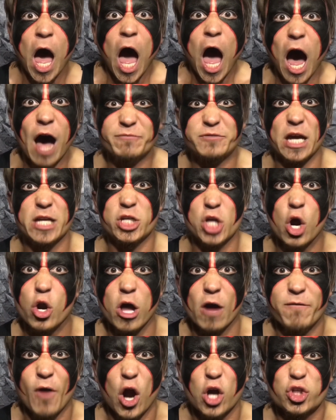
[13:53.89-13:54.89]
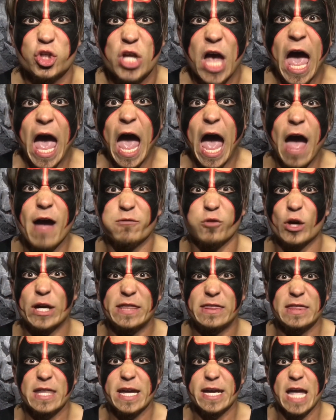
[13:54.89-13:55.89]
of the universe.
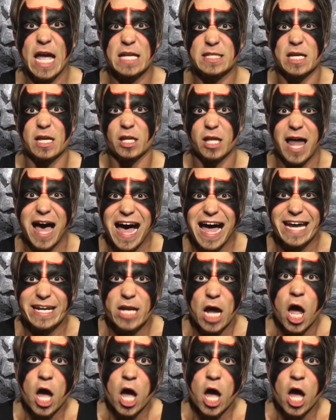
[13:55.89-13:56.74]
Everything has aligned.